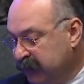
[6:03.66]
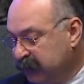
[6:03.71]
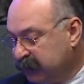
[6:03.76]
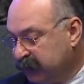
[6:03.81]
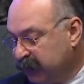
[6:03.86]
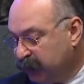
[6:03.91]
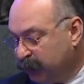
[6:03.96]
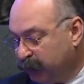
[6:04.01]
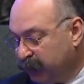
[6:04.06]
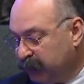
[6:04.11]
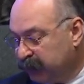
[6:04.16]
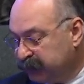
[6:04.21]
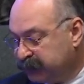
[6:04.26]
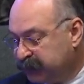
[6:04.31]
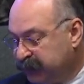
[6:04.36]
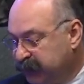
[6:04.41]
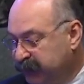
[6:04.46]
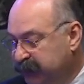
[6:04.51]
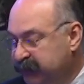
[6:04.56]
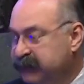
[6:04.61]
to the World
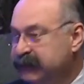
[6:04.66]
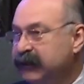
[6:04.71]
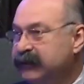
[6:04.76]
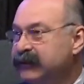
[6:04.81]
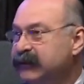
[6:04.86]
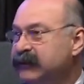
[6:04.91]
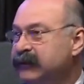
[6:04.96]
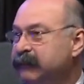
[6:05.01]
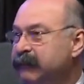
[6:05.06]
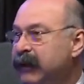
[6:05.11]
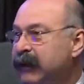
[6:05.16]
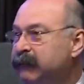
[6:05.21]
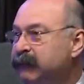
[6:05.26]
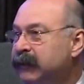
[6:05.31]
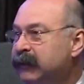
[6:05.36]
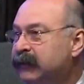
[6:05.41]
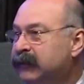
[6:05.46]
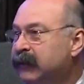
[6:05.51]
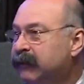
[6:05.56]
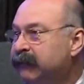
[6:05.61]
Church, such as
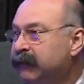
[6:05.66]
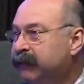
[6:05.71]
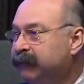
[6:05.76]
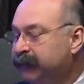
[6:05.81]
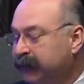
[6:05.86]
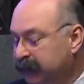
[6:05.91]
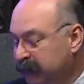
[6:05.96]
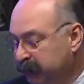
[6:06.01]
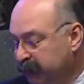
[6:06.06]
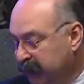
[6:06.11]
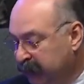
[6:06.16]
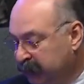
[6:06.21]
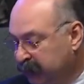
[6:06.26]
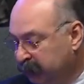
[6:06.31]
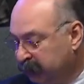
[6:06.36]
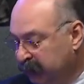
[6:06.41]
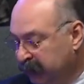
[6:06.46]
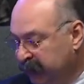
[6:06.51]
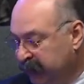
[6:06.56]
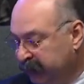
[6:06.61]
amendment of the fundamental
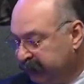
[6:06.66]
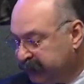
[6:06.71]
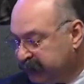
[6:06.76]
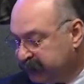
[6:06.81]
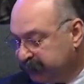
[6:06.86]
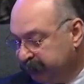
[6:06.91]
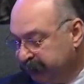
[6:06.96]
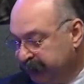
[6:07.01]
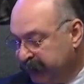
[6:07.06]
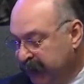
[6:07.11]
beliefs,